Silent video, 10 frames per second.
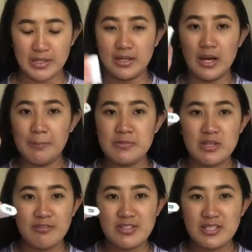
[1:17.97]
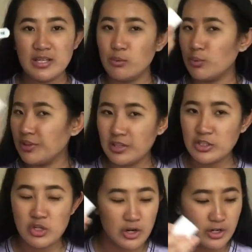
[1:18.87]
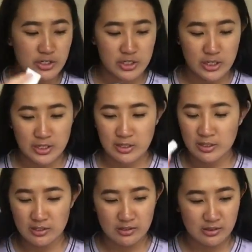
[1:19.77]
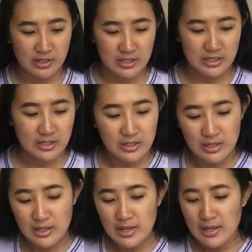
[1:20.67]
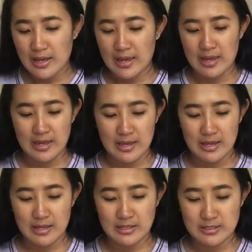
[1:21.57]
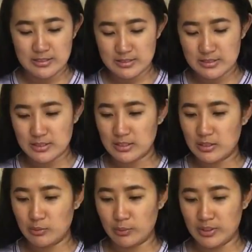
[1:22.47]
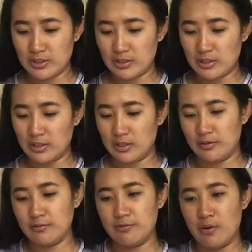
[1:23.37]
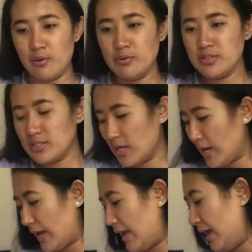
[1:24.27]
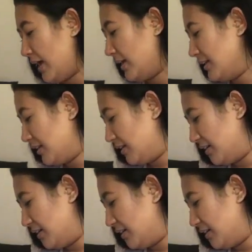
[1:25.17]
It comes obviously with the charging thingy and with the earphones, and